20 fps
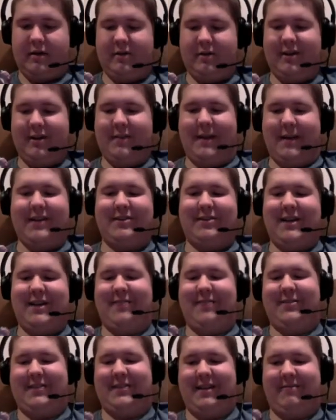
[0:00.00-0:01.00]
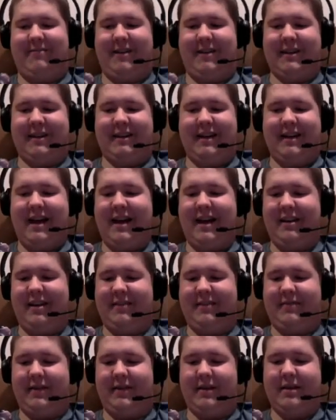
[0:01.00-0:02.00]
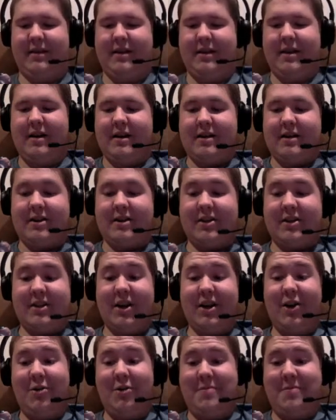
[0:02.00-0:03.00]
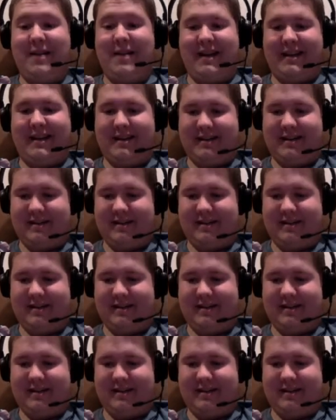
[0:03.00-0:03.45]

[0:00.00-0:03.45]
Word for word: During my travels, I found an elephant. Show me!